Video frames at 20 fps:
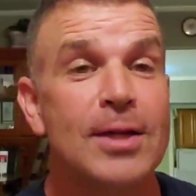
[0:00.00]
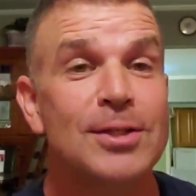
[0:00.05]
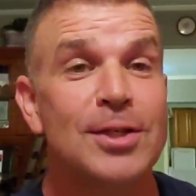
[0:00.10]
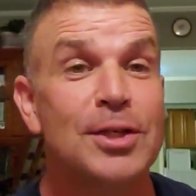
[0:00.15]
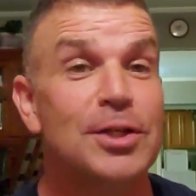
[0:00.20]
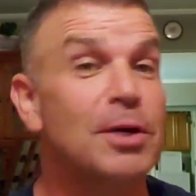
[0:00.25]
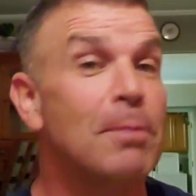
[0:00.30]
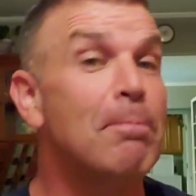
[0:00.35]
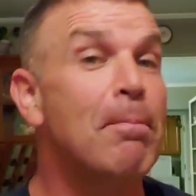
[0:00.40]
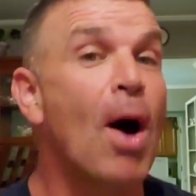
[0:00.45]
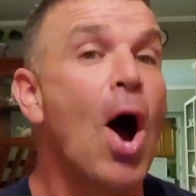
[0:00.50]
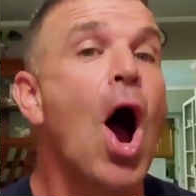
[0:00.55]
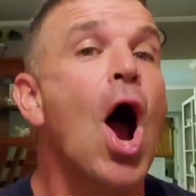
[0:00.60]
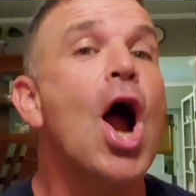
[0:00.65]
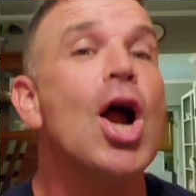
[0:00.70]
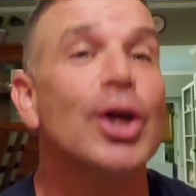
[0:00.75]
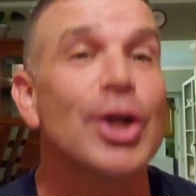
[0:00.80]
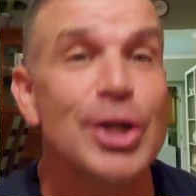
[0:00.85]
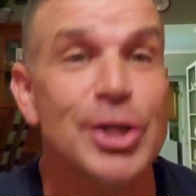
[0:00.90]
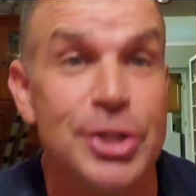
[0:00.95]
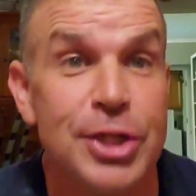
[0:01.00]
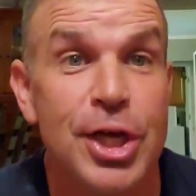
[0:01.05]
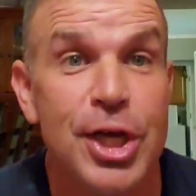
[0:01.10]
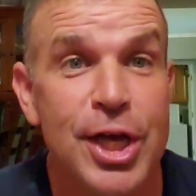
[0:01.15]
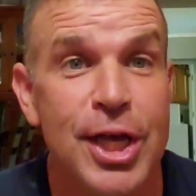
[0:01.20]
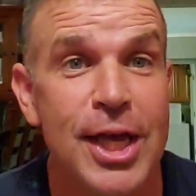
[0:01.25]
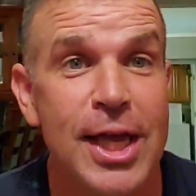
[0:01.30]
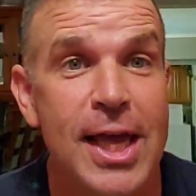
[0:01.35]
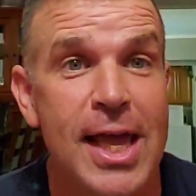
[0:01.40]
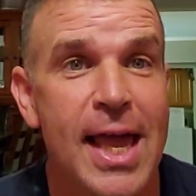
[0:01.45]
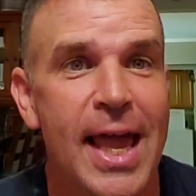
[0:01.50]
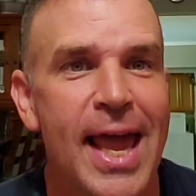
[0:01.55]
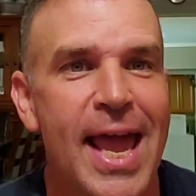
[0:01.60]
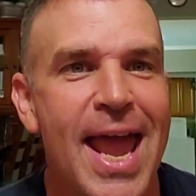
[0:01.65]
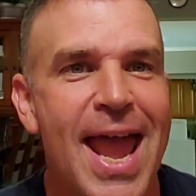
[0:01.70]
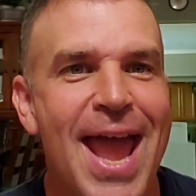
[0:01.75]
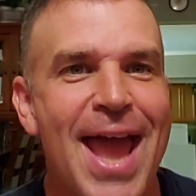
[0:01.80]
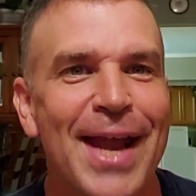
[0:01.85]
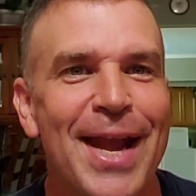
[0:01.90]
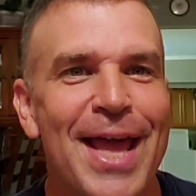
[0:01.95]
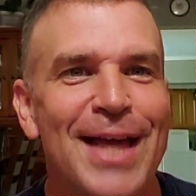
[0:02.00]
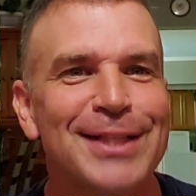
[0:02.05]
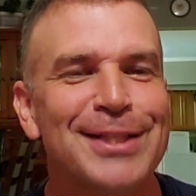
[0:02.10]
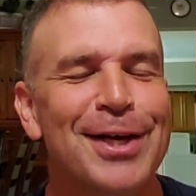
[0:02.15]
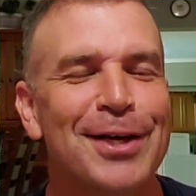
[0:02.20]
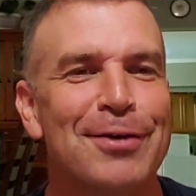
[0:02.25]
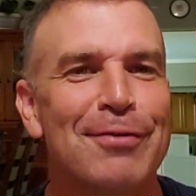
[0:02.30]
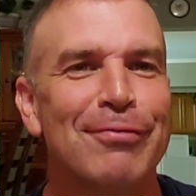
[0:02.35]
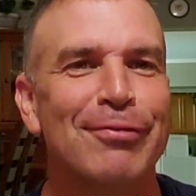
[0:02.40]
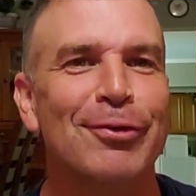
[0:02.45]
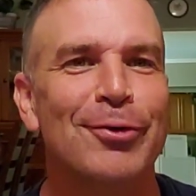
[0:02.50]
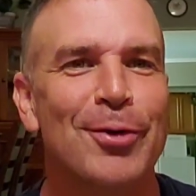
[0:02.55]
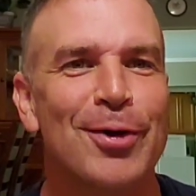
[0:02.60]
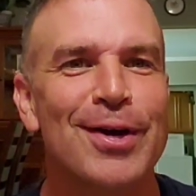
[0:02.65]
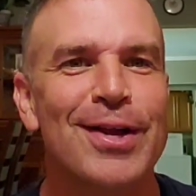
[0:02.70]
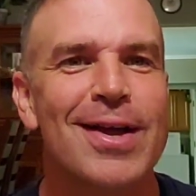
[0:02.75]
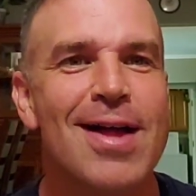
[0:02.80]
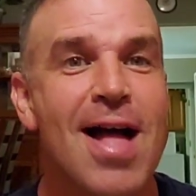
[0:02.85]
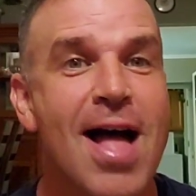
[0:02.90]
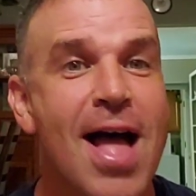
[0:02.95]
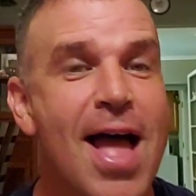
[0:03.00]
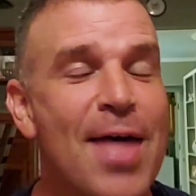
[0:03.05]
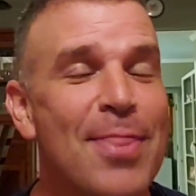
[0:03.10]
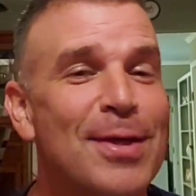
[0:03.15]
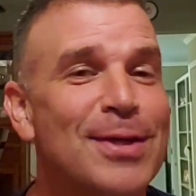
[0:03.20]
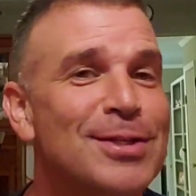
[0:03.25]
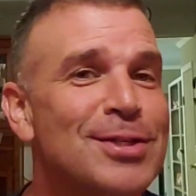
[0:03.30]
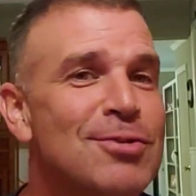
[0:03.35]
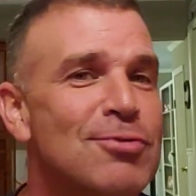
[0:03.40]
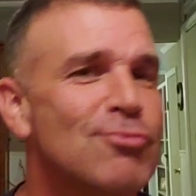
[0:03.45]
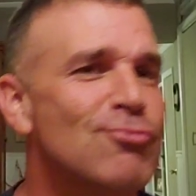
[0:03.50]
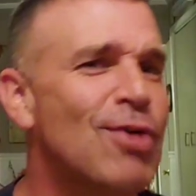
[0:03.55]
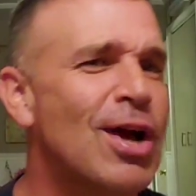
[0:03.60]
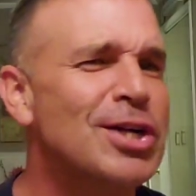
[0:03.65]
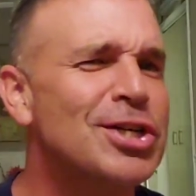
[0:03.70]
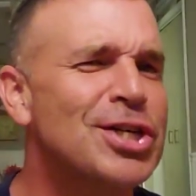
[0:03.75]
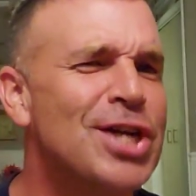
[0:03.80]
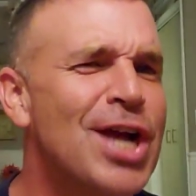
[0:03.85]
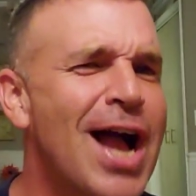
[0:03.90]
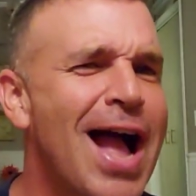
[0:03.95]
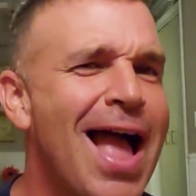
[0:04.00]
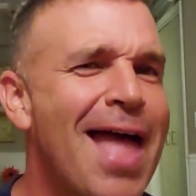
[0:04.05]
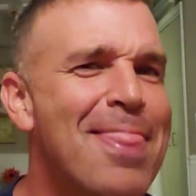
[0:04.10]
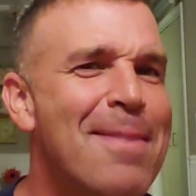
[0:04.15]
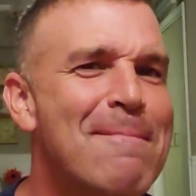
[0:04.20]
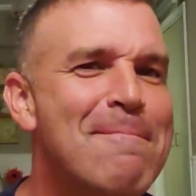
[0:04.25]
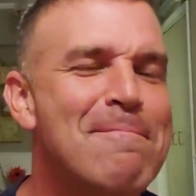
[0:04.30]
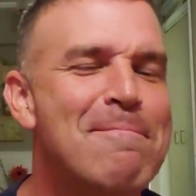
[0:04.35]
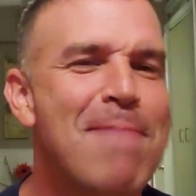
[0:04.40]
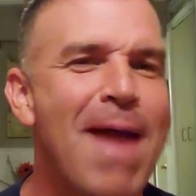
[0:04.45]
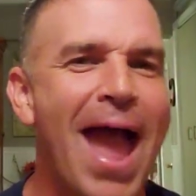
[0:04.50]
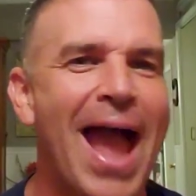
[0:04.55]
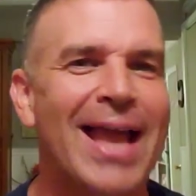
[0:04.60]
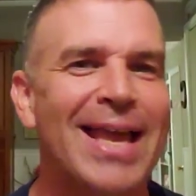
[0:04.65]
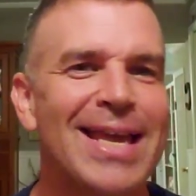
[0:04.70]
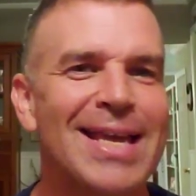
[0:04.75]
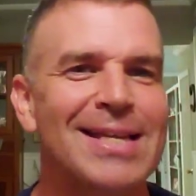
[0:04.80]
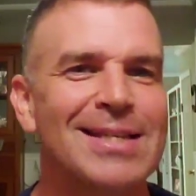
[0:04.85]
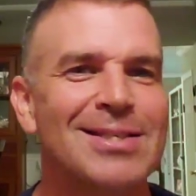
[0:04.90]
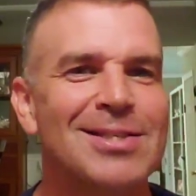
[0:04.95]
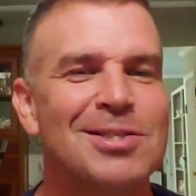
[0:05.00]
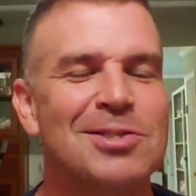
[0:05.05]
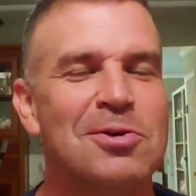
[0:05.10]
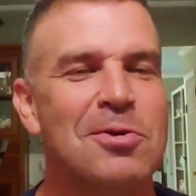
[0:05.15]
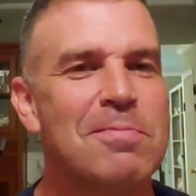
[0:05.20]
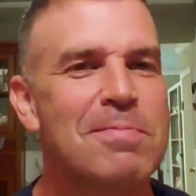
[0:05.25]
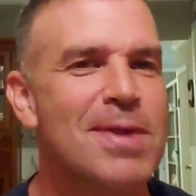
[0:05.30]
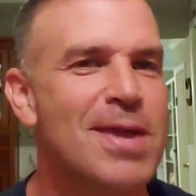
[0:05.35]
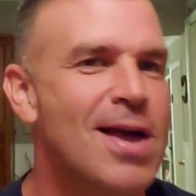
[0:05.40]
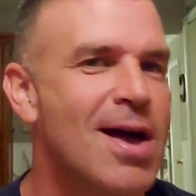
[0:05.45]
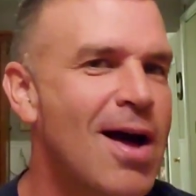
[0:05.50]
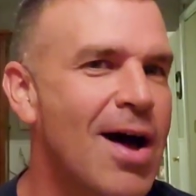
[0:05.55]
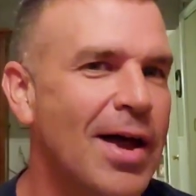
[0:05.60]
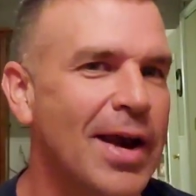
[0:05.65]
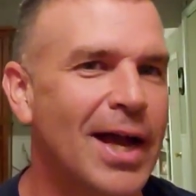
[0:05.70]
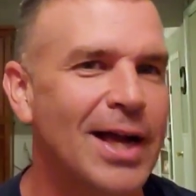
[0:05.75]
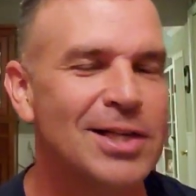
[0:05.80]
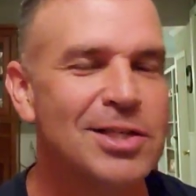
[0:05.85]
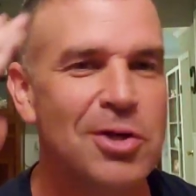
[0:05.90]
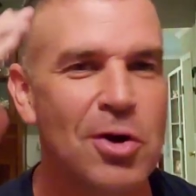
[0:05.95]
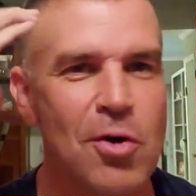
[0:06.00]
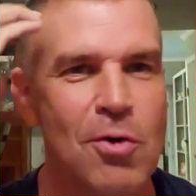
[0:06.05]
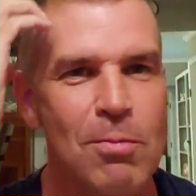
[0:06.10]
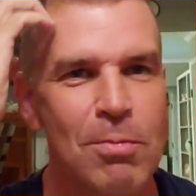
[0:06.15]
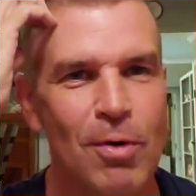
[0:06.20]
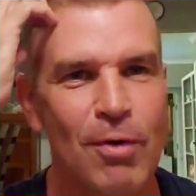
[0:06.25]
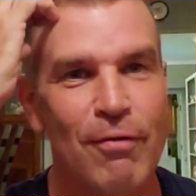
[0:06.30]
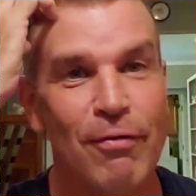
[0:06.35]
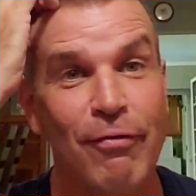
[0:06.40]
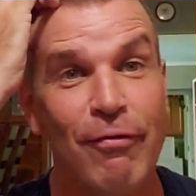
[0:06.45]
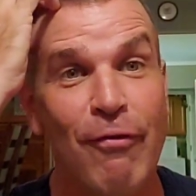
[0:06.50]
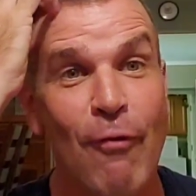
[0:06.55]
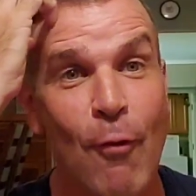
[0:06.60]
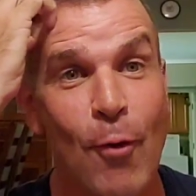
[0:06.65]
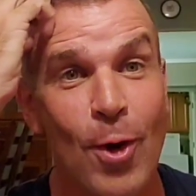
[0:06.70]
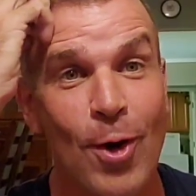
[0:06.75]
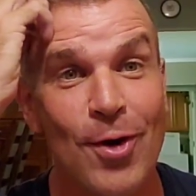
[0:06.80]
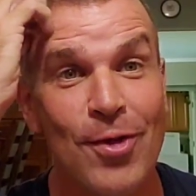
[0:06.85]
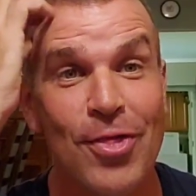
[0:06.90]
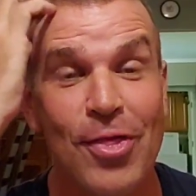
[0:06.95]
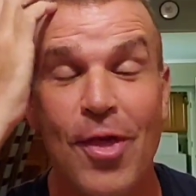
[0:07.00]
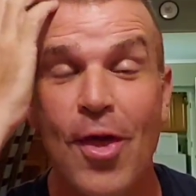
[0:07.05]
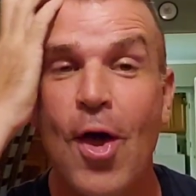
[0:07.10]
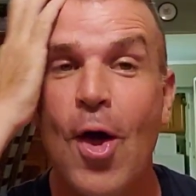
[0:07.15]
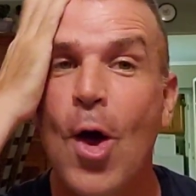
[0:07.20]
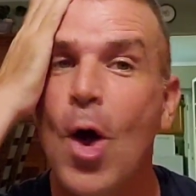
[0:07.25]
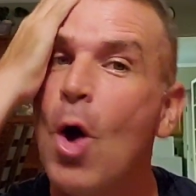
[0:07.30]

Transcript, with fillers: to depart and head down to Florida and then to Russia and then back in Serbia on October fourth.